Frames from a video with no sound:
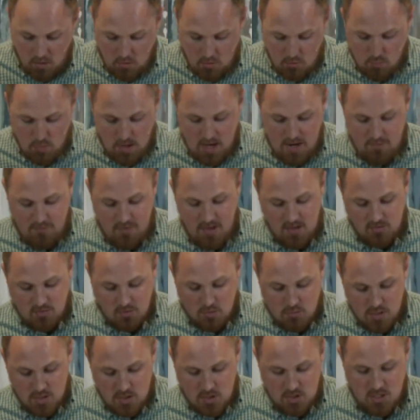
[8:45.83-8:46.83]
grief as
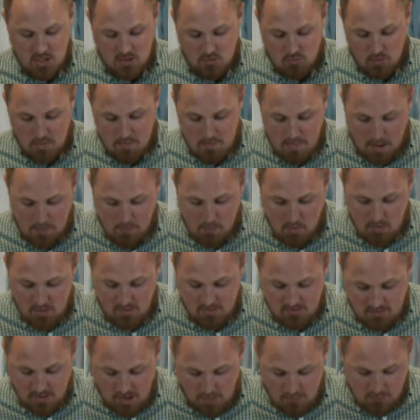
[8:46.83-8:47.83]
Christians remember the
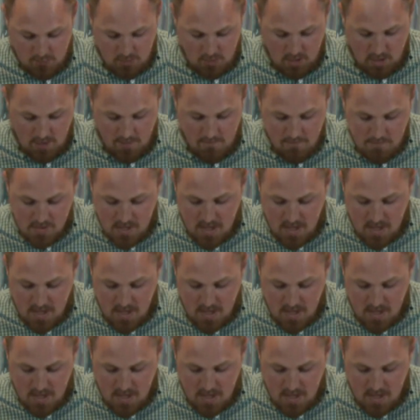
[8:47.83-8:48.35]
suffering